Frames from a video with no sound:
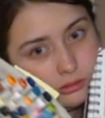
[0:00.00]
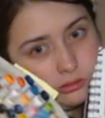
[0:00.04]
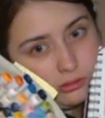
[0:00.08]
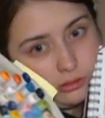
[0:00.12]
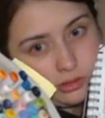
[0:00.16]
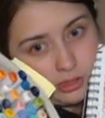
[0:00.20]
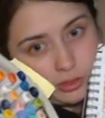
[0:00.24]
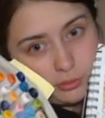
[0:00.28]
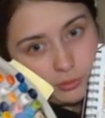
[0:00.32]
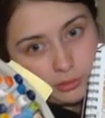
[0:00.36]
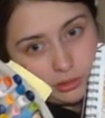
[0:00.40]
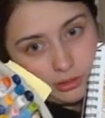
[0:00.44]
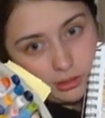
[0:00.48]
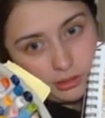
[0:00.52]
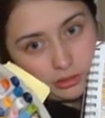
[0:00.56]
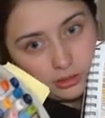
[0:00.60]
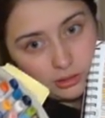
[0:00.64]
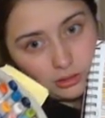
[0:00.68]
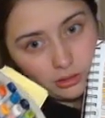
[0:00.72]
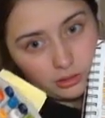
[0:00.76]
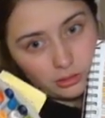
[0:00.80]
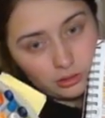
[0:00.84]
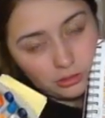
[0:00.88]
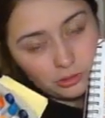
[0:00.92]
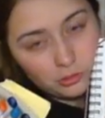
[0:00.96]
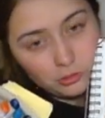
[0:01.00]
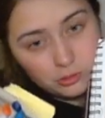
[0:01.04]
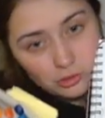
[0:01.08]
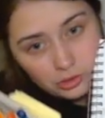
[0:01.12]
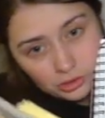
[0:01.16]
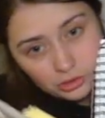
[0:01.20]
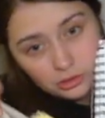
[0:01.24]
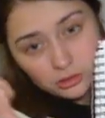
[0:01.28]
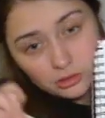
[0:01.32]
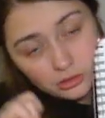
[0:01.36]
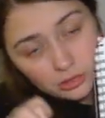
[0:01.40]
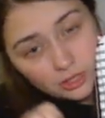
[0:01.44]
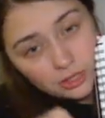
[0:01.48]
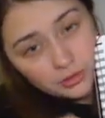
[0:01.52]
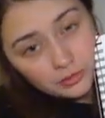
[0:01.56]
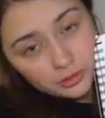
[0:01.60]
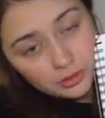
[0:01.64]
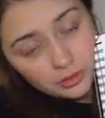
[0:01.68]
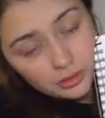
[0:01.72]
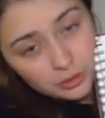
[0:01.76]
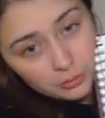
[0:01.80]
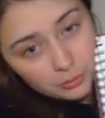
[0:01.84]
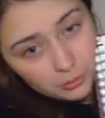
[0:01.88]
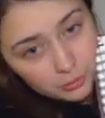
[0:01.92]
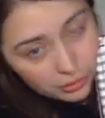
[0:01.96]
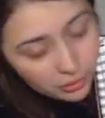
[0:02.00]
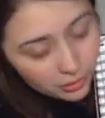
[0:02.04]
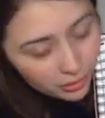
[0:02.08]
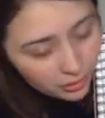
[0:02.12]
this many colors, which is obviously more.